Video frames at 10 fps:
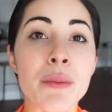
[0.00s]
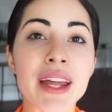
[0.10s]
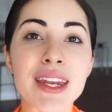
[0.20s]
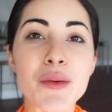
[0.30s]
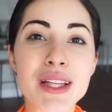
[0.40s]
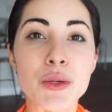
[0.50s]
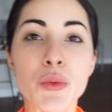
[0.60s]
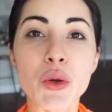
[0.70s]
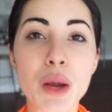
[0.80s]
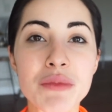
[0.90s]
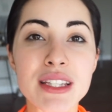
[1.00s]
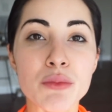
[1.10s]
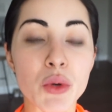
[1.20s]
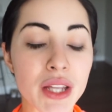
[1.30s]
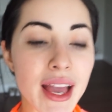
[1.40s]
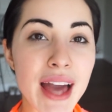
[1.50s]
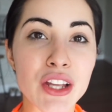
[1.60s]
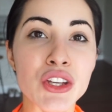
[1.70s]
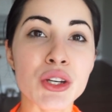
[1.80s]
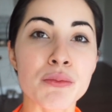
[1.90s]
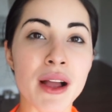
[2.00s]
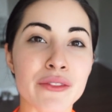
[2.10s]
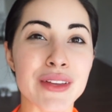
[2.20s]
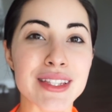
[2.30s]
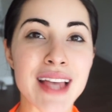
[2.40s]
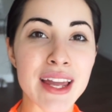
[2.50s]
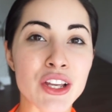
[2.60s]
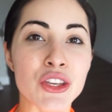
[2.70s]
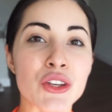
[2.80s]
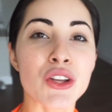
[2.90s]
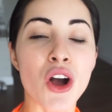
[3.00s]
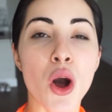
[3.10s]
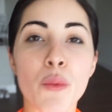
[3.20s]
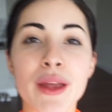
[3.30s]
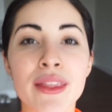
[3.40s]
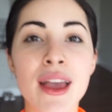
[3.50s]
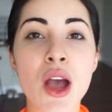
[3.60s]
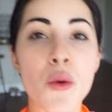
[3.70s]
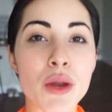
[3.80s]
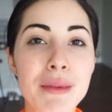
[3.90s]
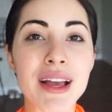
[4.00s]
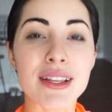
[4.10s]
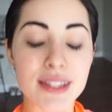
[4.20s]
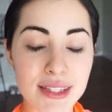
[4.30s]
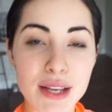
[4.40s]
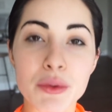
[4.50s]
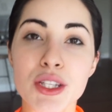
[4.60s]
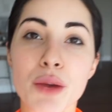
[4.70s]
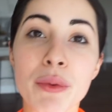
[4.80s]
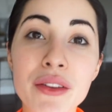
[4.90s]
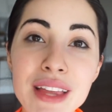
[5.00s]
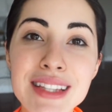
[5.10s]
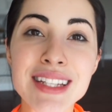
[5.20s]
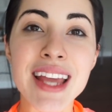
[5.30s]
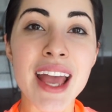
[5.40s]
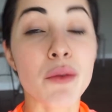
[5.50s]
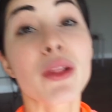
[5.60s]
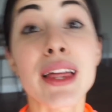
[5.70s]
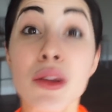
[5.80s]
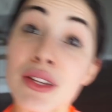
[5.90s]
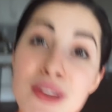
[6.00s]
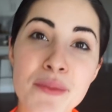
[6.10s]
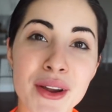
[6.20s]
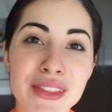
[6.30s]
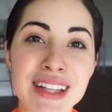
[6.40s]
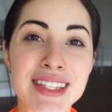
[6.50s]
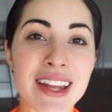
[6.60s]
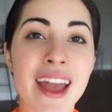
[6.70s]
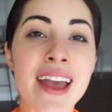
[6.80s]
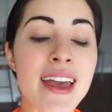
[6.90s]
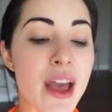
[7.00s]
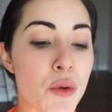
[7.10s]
But anyways, woke up this morning, had a good breakfast, had a good call with one of my cousins. It was her birthday today. Well, it is her birthday today.